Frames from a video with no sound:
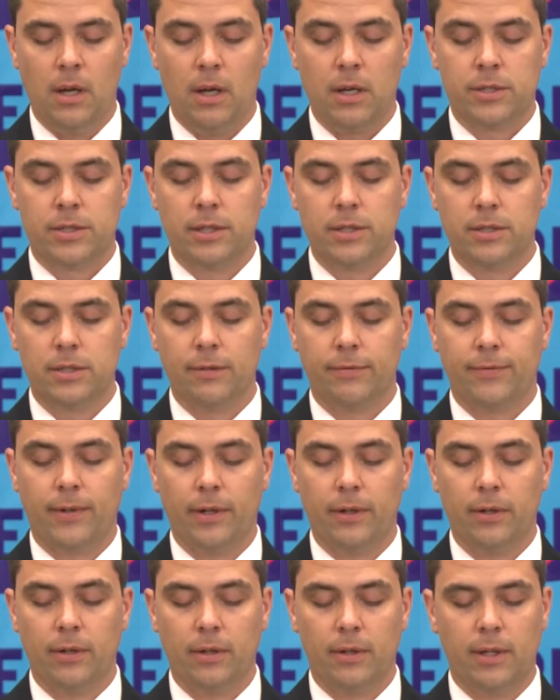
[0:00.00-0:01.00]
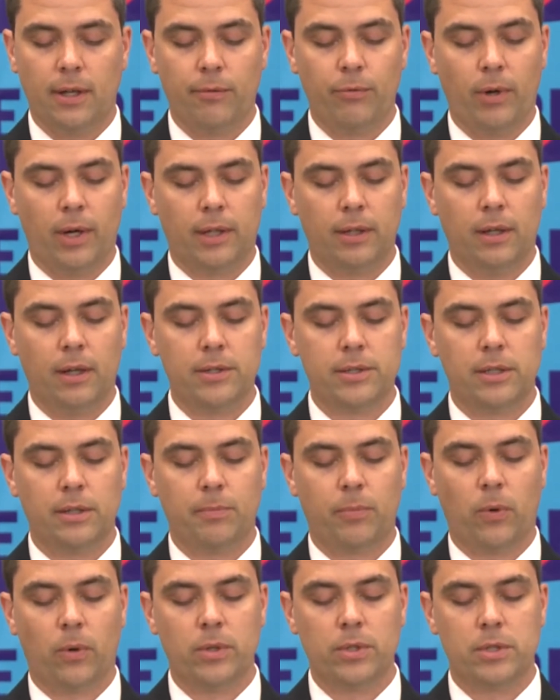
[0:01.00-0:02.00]
Since the fire, they have recognized the
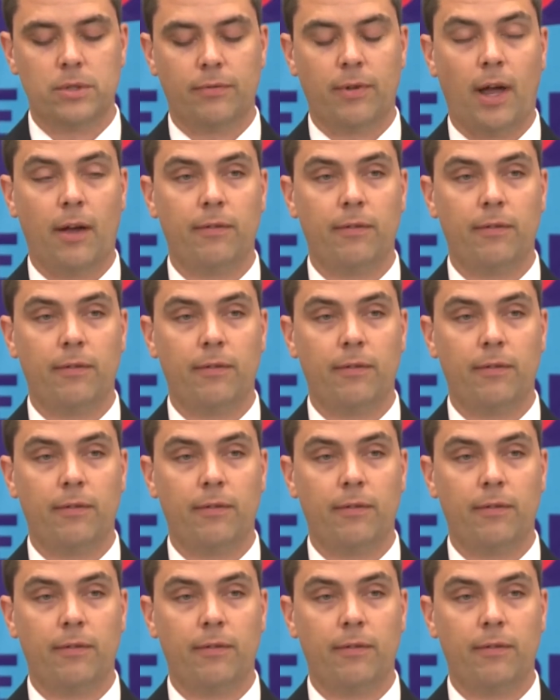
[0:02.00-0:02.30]
importance of